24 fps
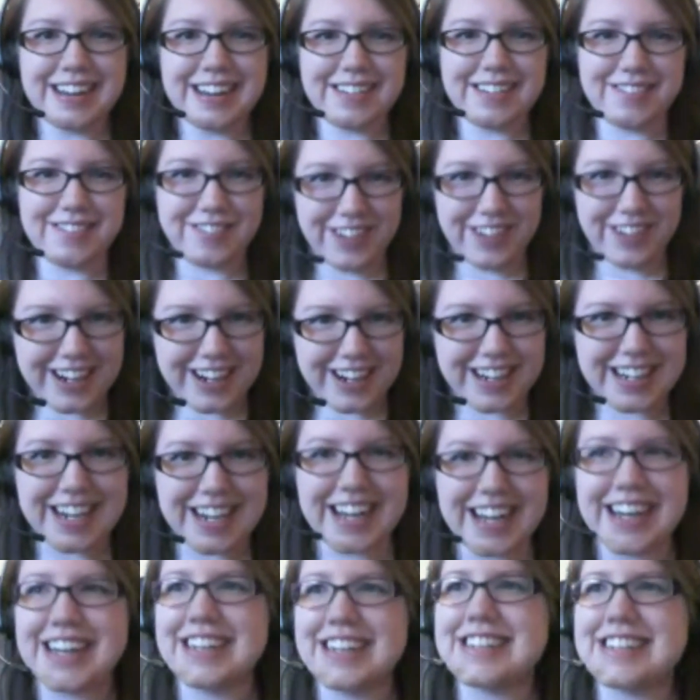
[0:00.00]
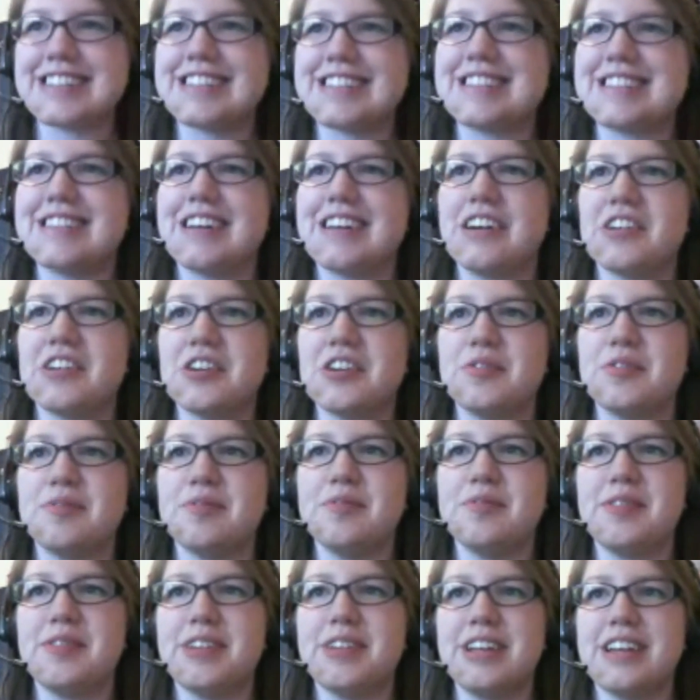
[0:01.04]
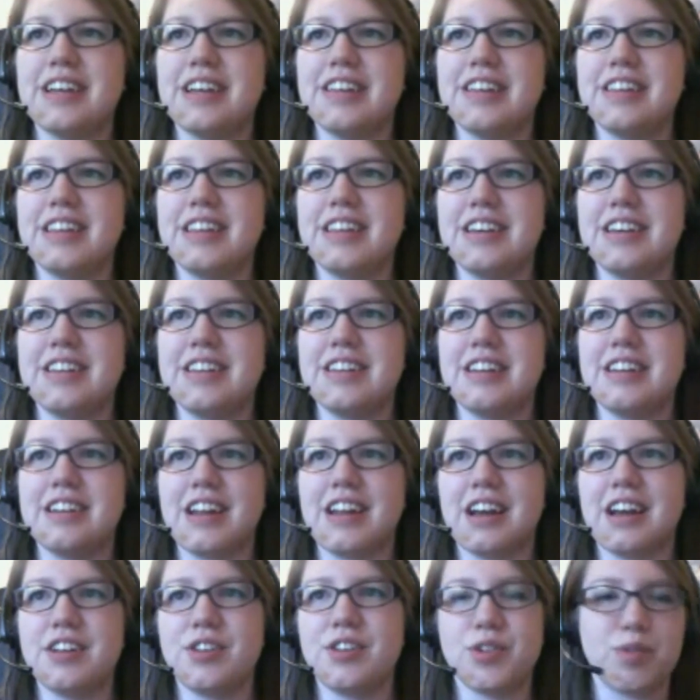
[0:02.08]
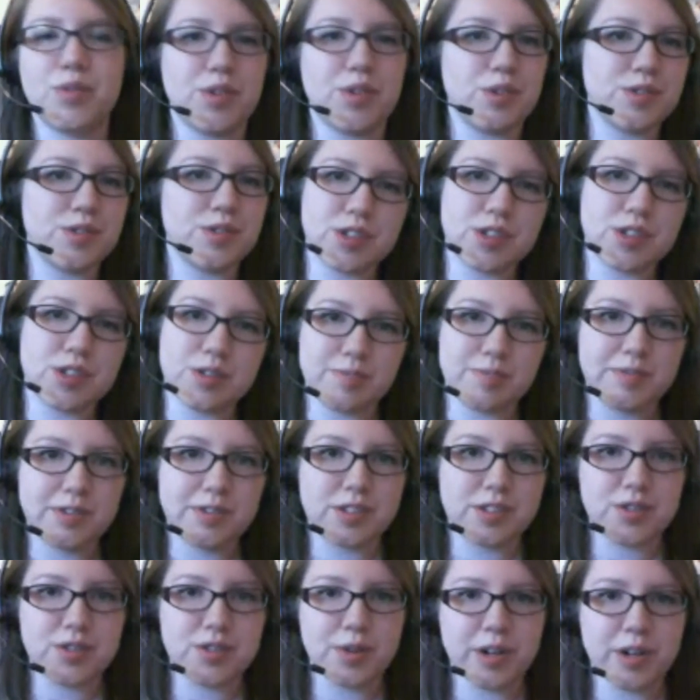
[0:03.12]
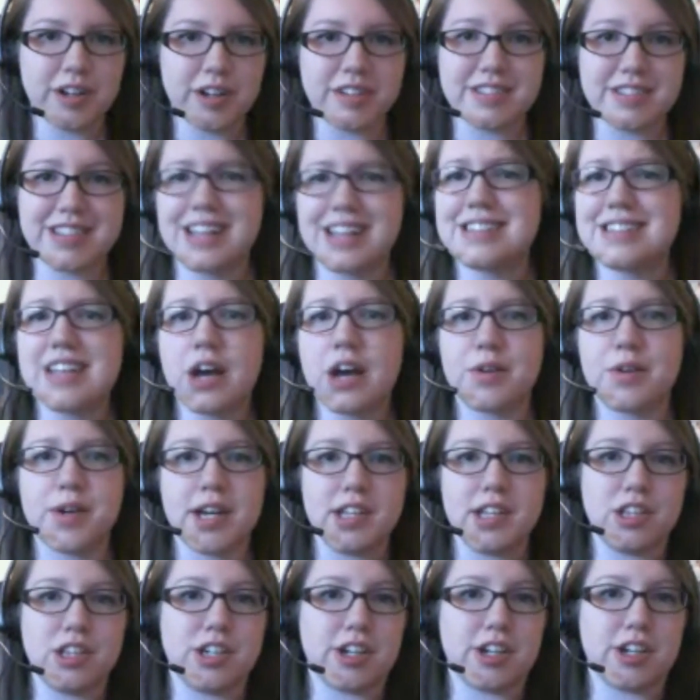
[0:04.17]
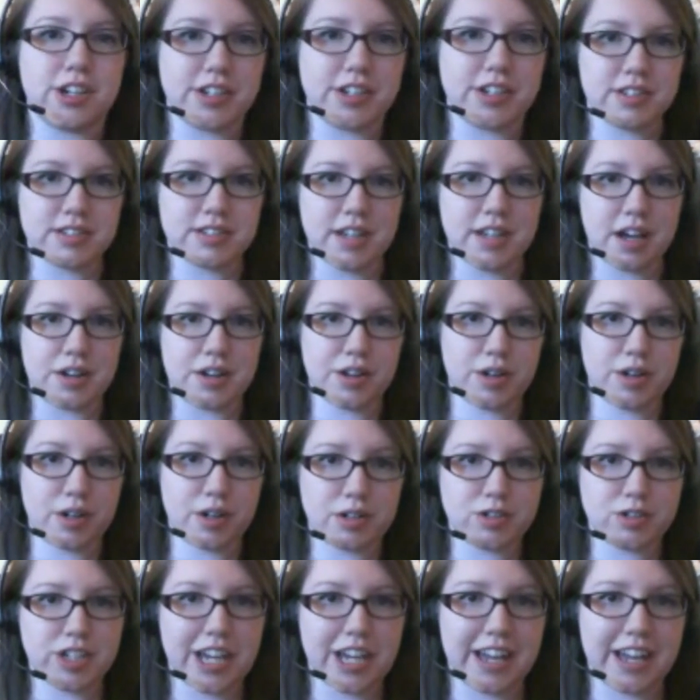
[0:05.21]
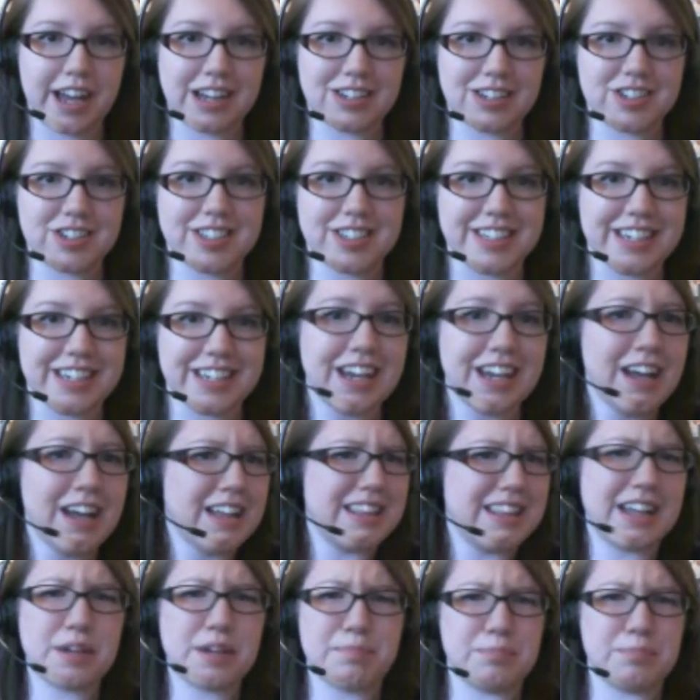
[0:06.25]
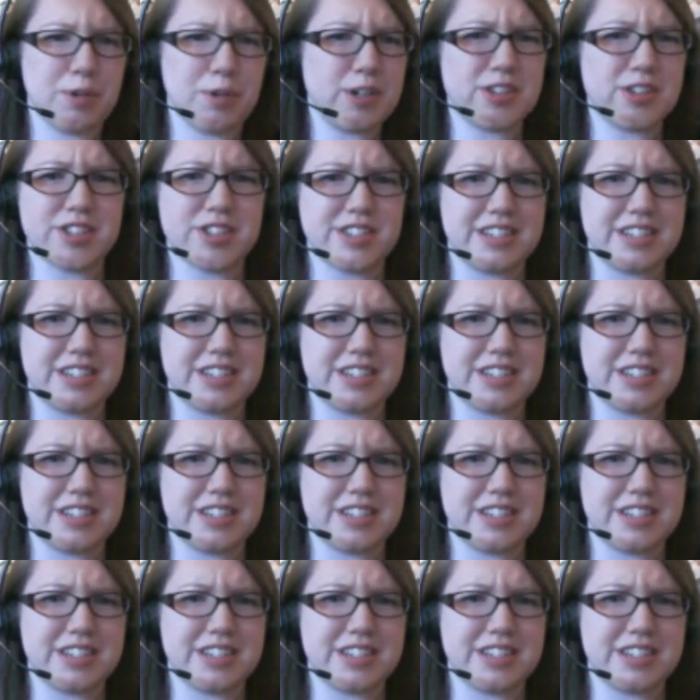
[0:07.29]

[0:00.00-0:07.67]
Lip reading: Very nice. And then I do YouTube tutorials. That's how I learned how to crochet, actually. Like, books